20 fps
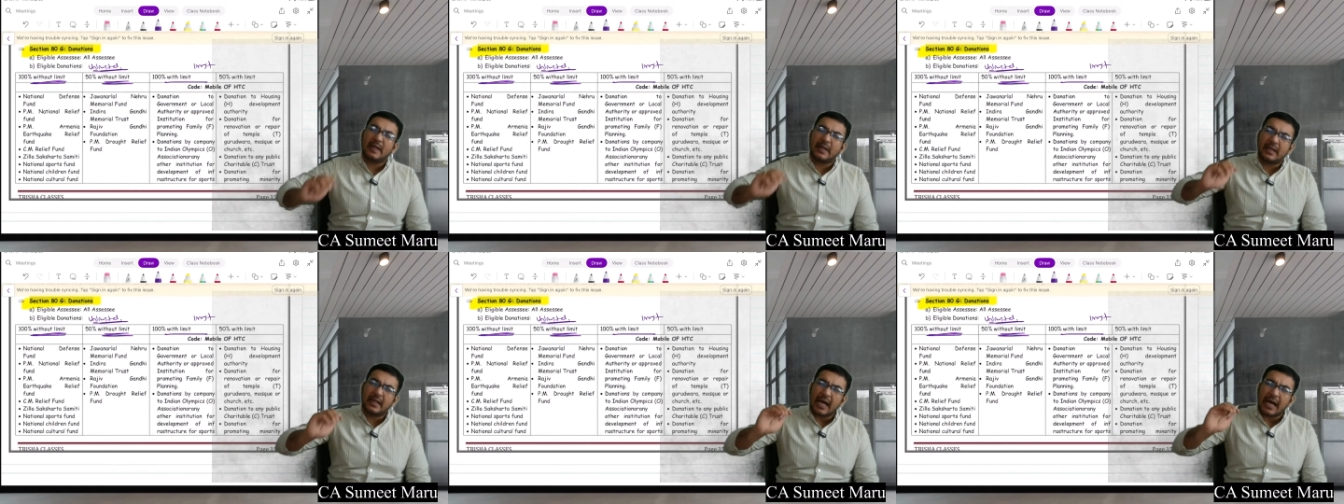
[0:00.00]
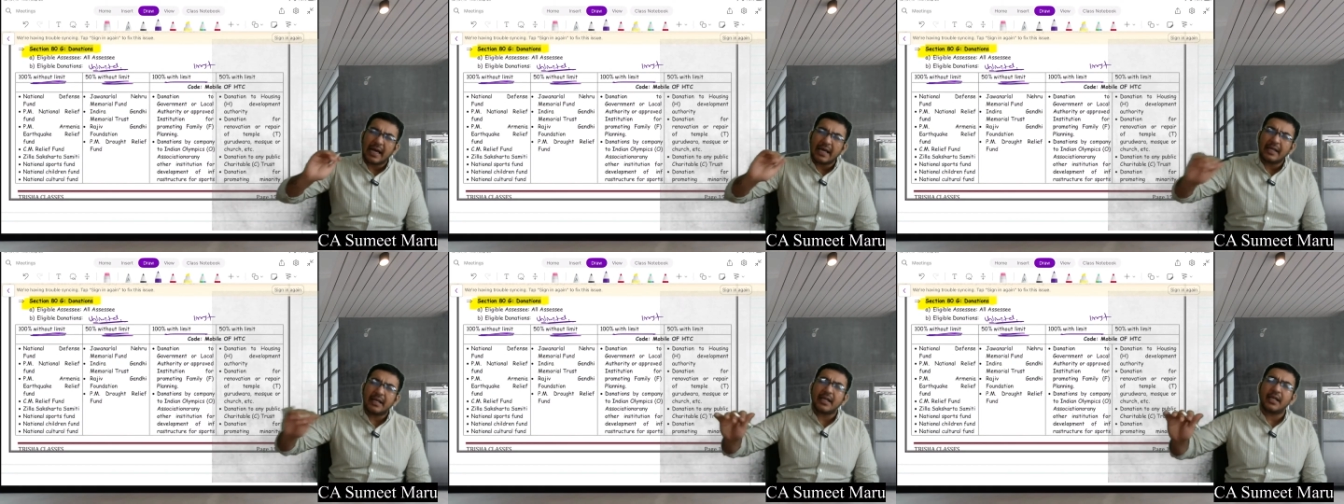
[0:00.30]

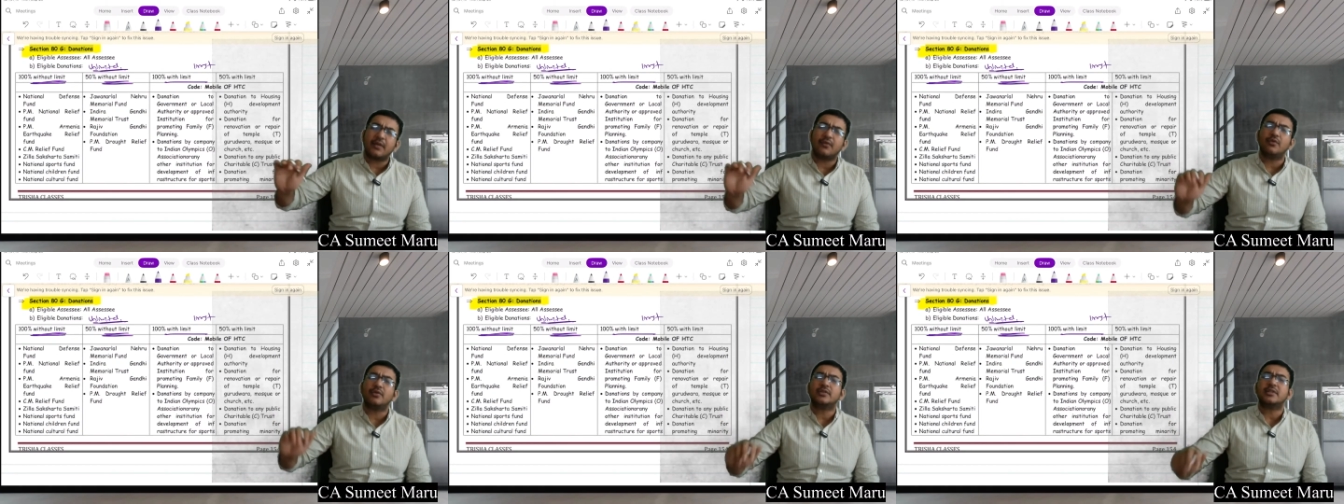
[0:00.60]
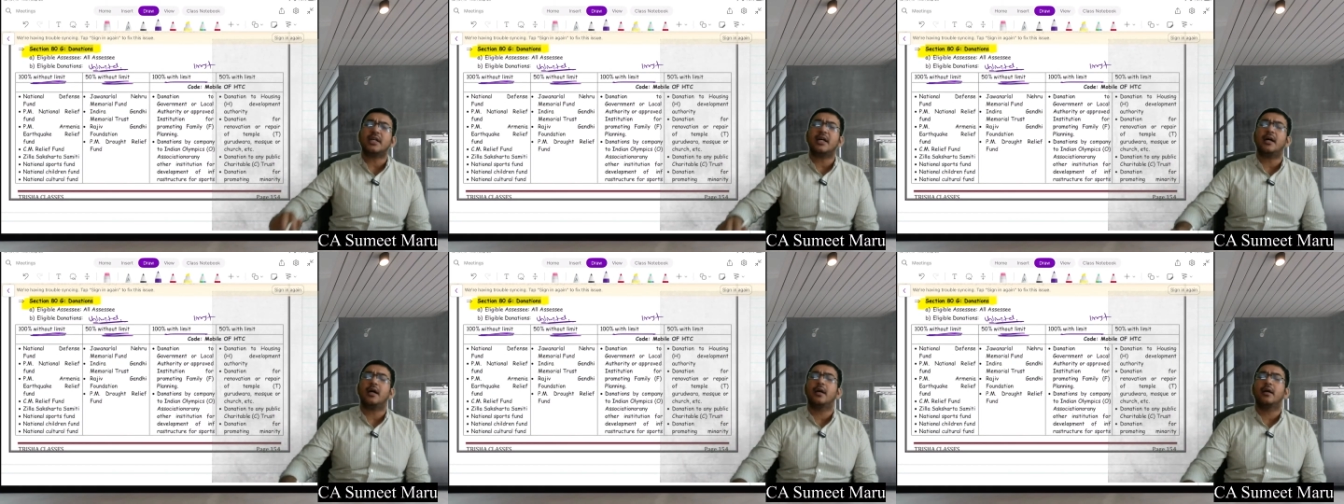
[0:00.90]
direct
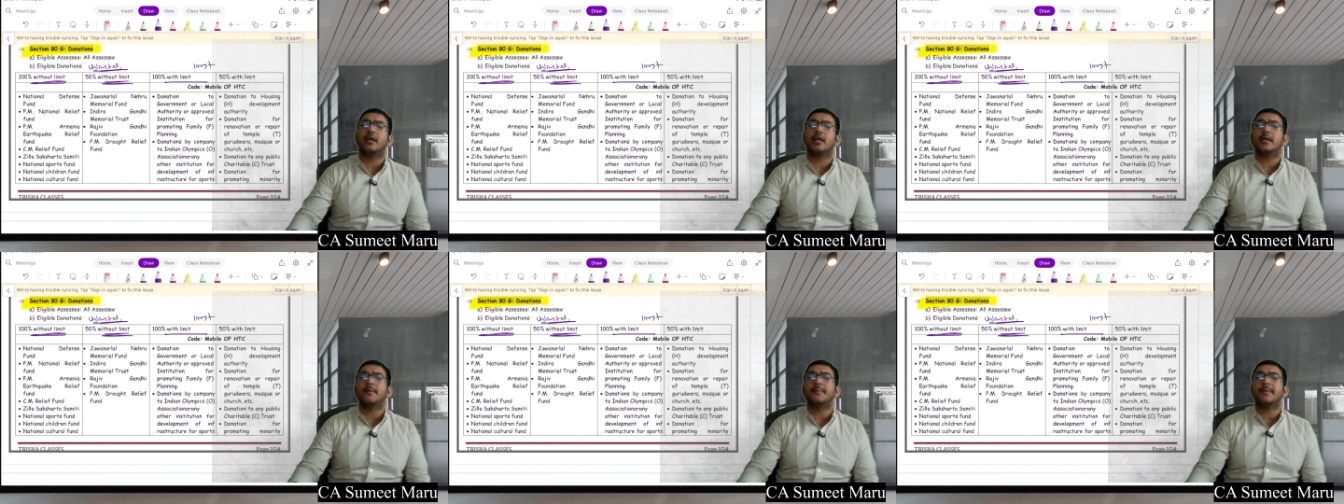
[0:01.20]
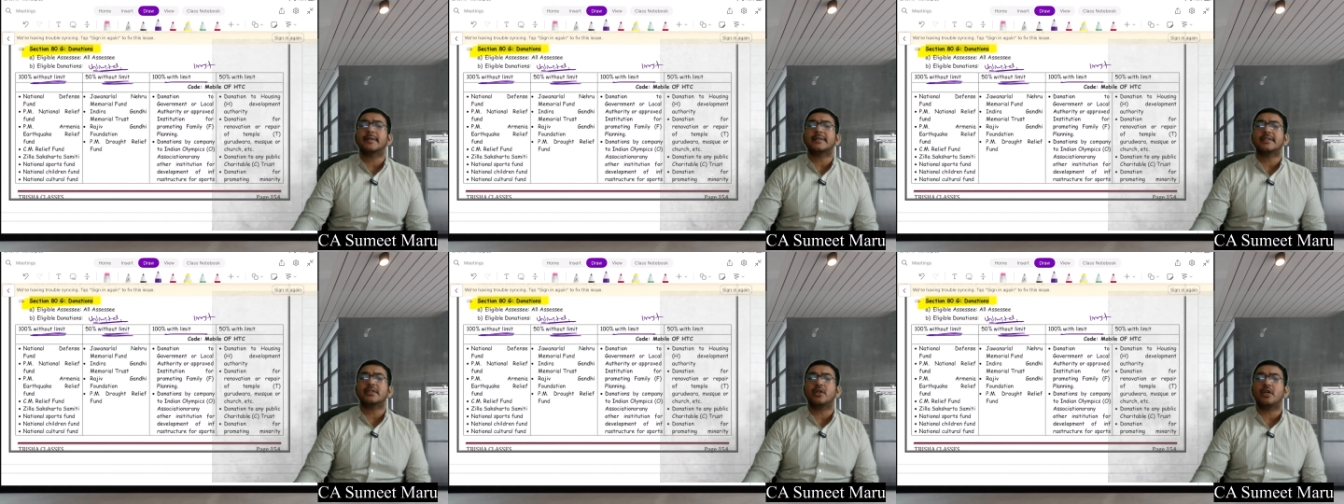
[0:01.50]
uska
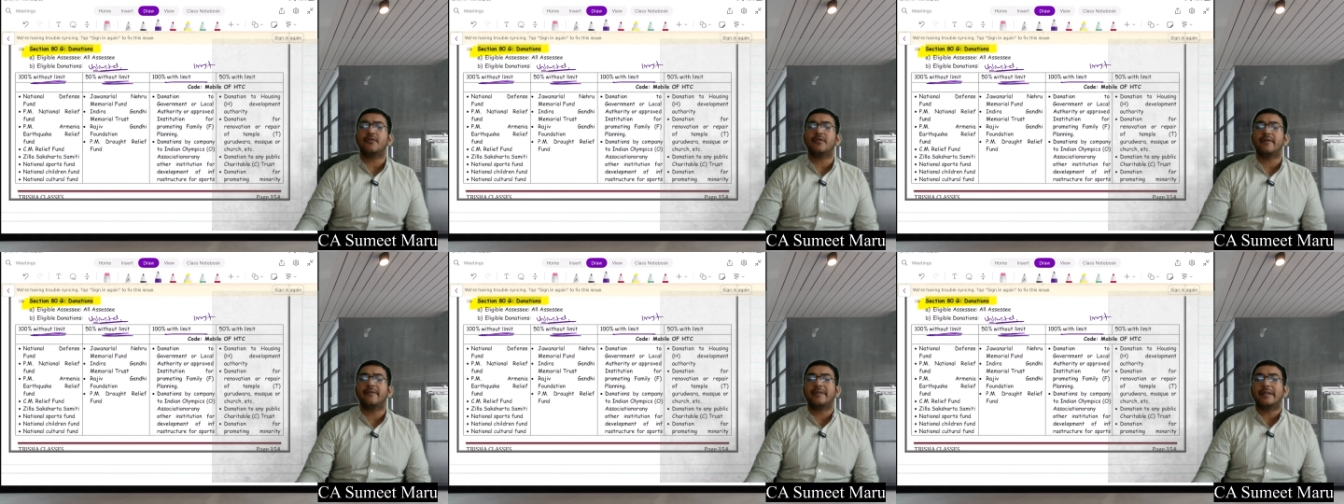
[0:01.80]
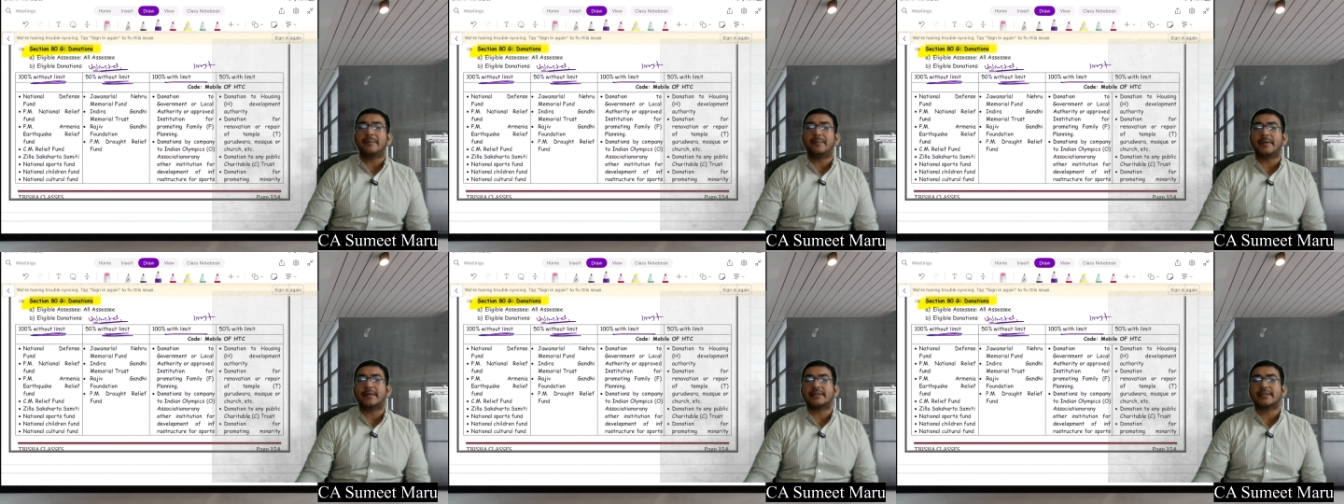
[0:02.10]
100% or
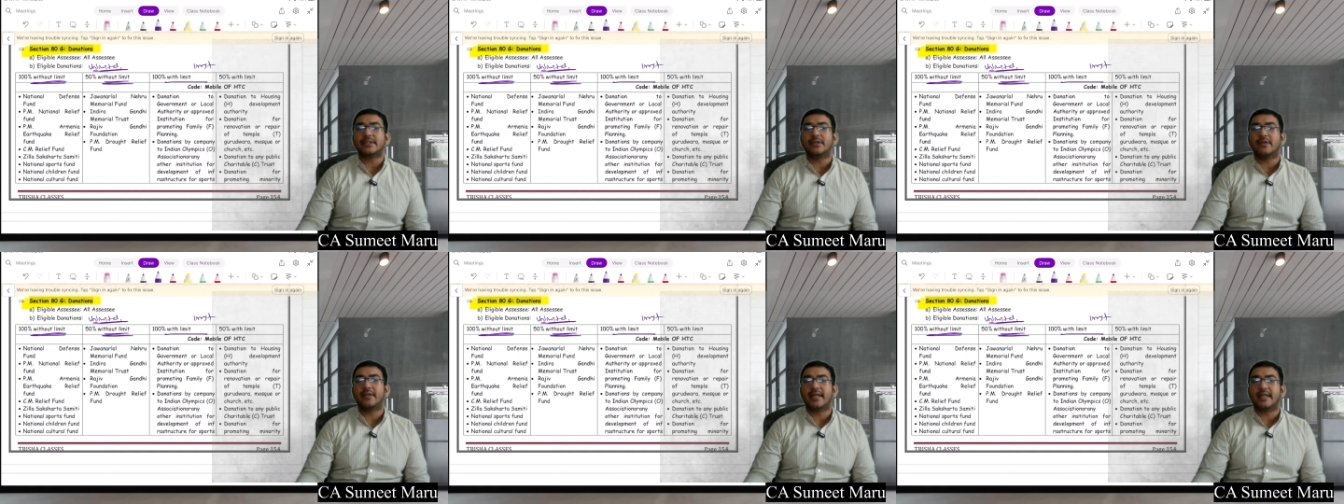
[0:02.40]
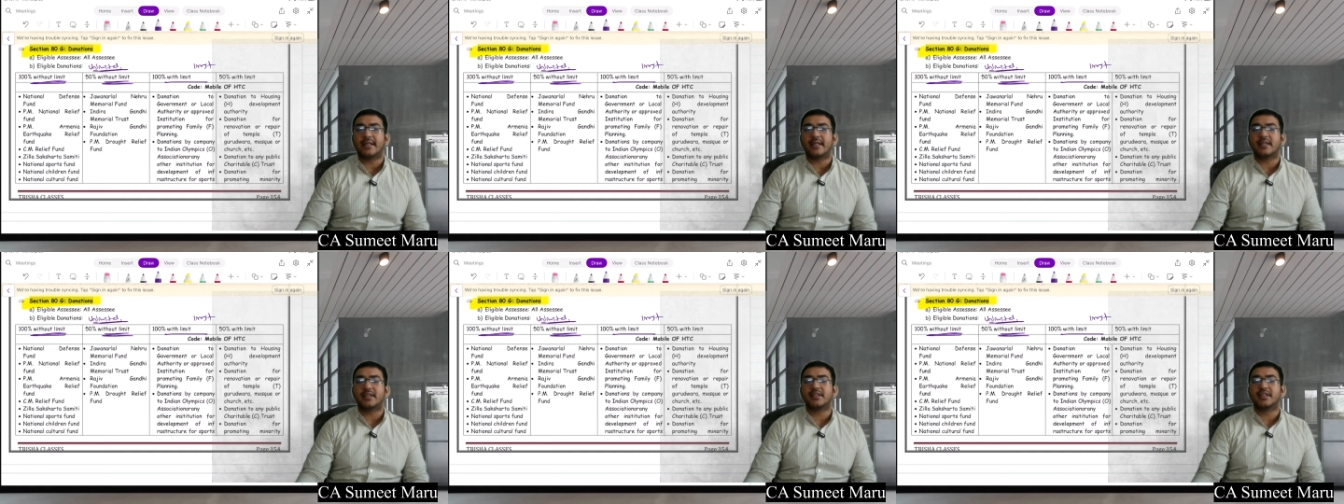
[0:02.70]
50% you will
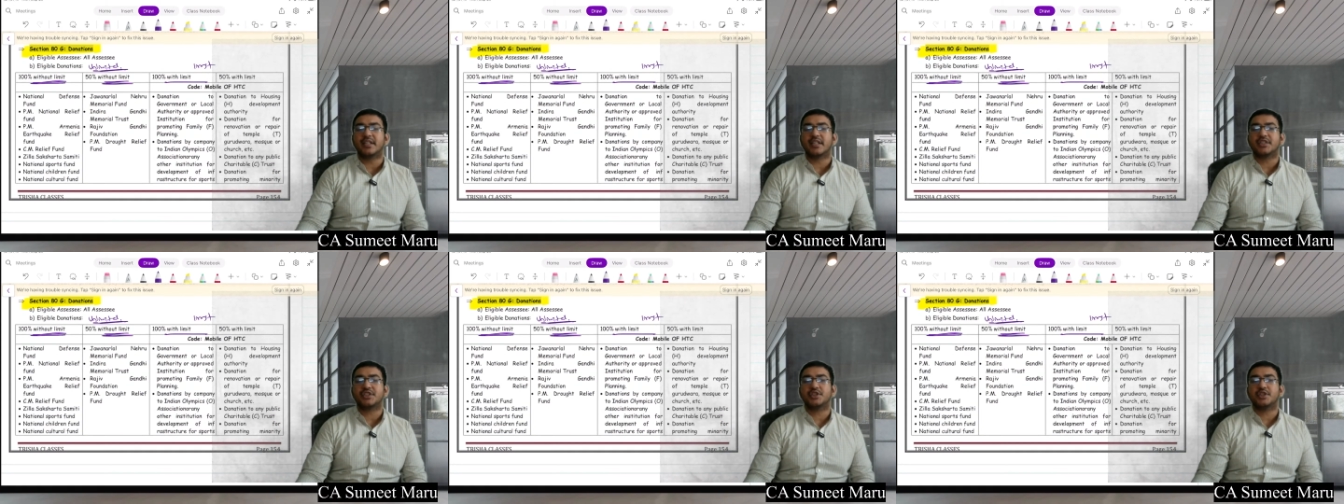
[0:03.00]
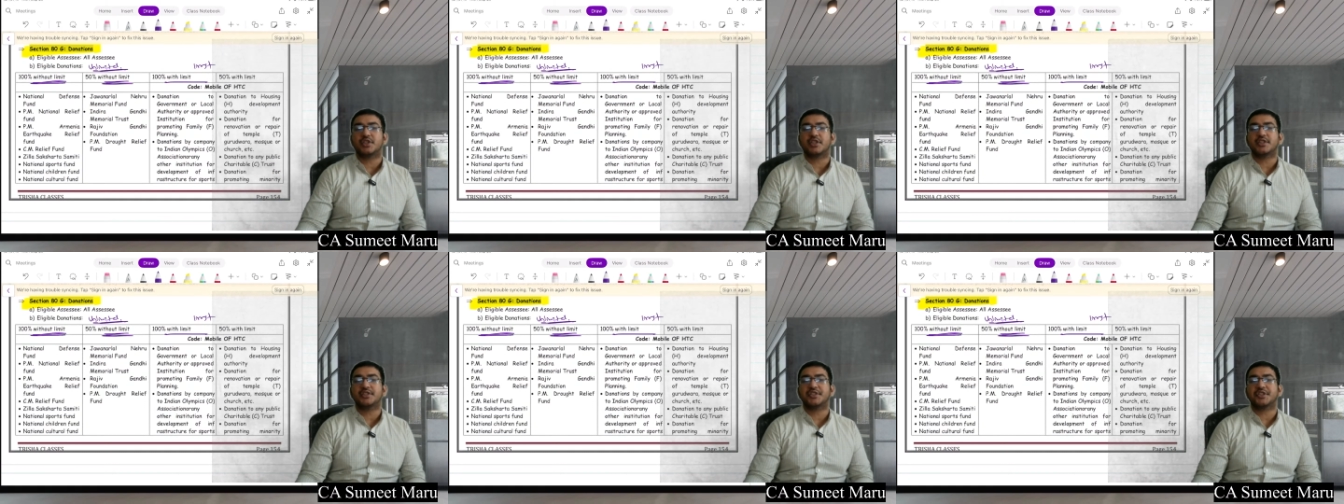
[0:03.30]
get at a deduction
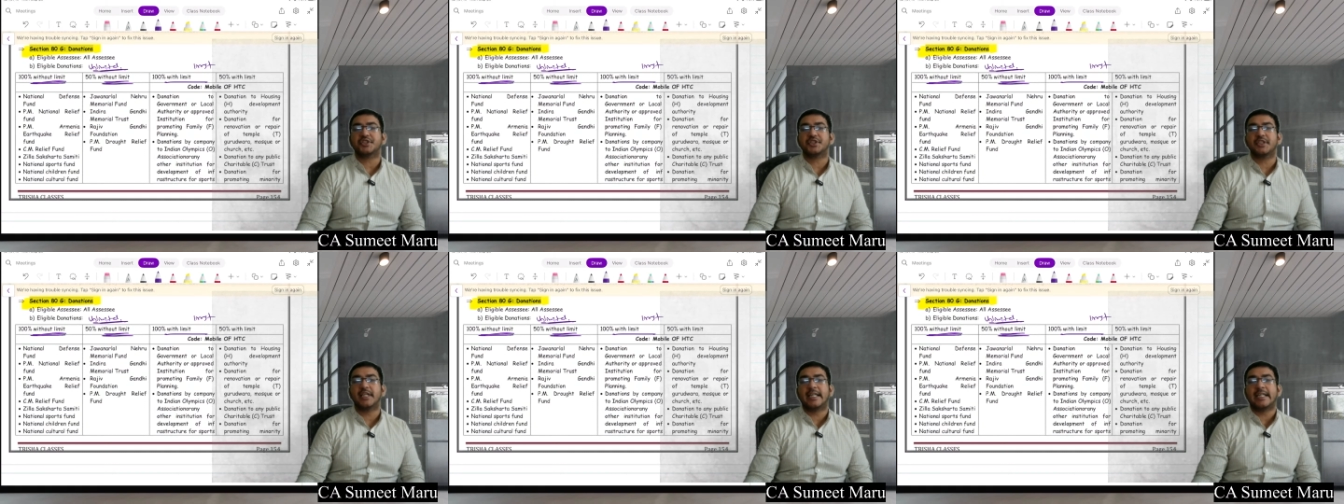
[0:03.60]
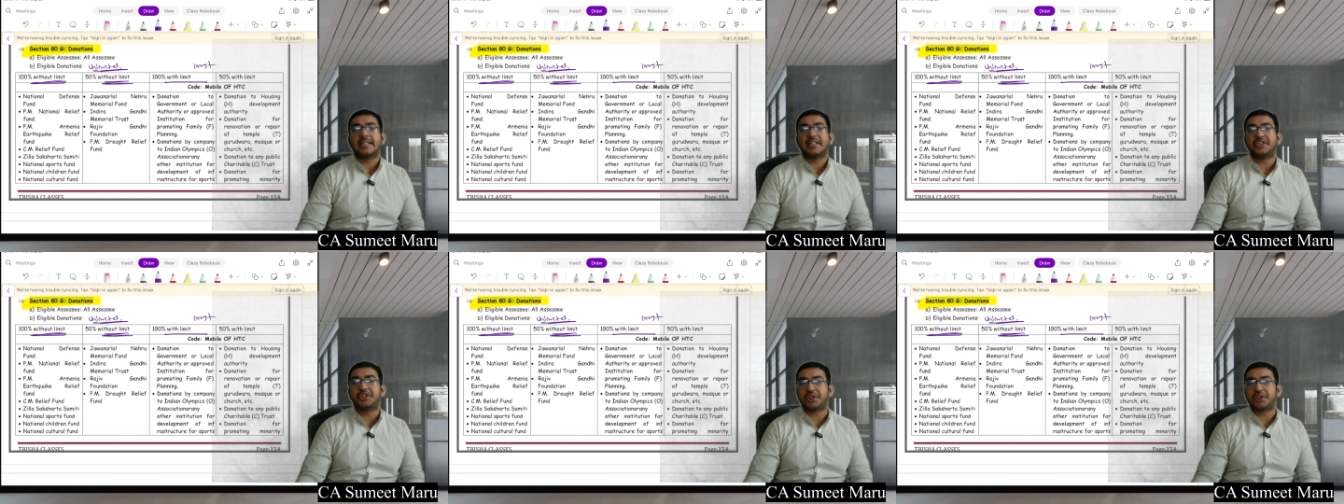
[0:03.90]
under section
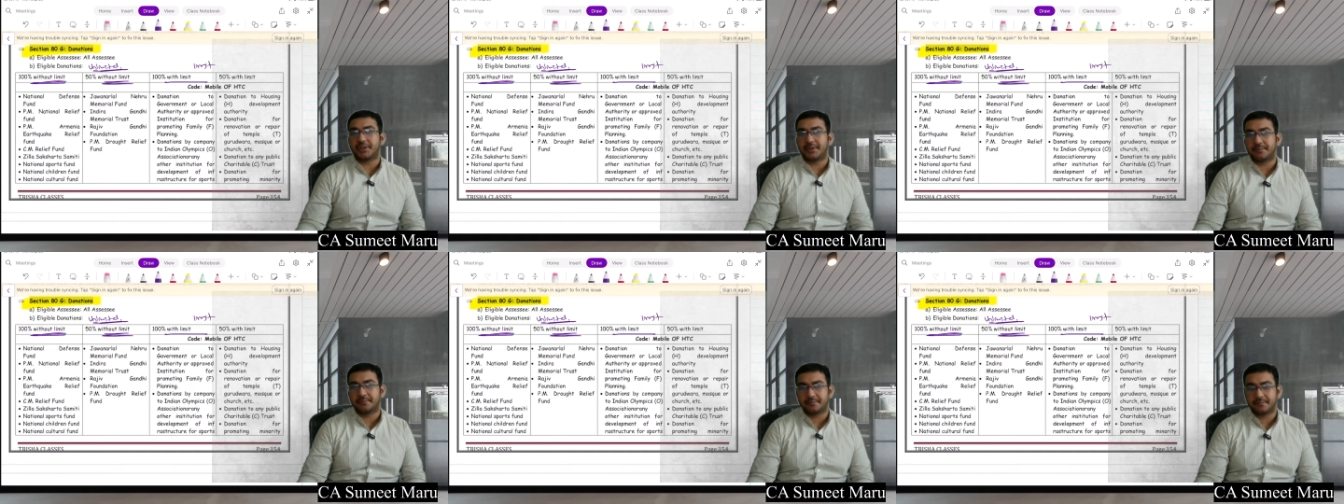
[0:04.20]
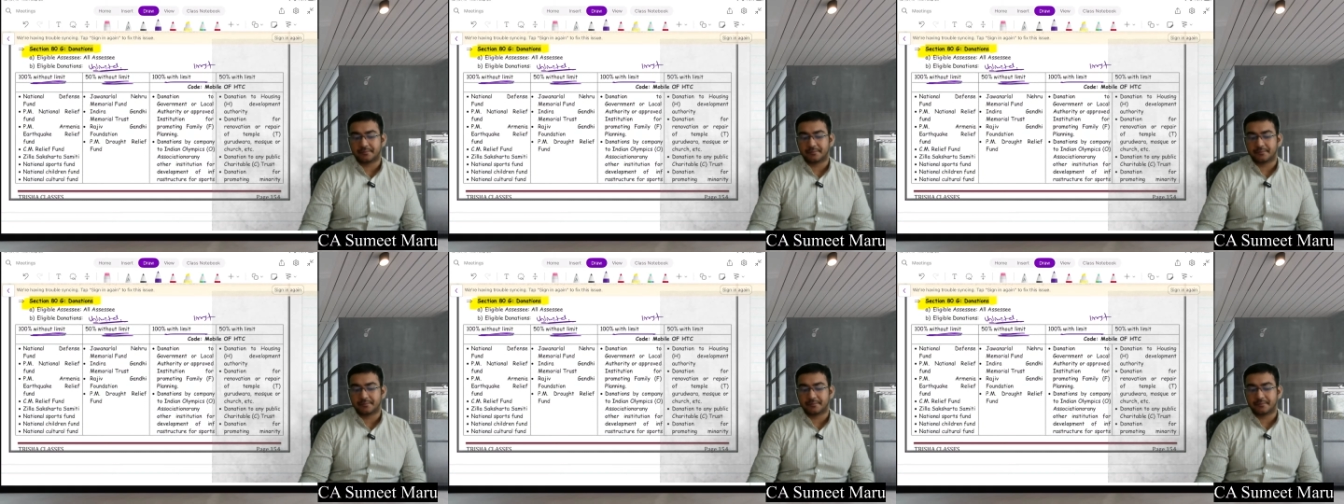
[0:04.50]
ATG.